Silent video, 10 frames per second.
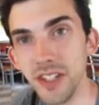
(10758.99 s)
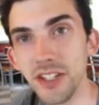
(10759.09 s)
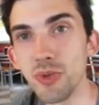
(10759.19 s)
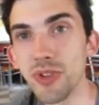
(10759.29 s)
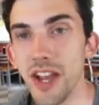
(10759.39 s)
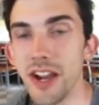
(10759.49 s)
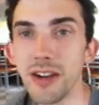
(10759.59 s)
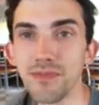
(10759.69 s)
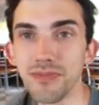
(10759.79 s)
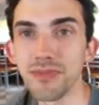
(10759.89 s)
Yeah, you were
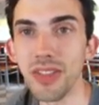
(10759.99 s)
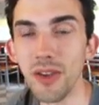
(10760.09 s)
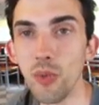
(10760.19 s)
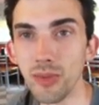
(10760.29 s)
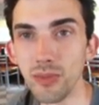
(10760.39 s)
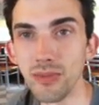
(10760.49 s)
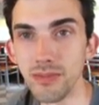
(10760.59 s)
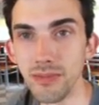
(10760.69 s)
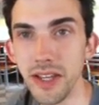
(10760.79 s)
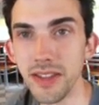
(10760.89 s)
there when
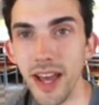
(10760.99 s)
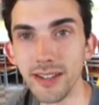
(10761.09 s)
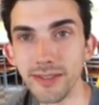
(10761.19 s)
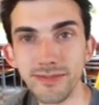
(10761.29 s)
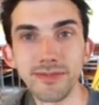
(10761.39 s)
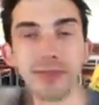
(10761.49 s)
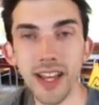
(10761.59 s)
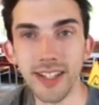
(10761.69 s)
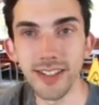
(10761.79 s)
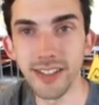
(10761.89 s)
me and that
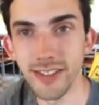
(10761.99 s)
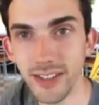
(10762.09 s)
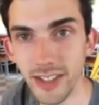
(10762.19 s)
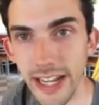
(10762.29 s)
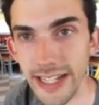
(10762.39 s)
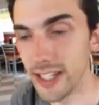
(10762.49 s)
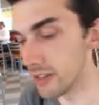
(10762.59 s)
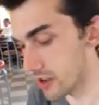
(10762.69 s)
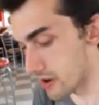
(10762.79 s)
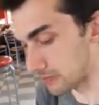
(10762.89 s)
lady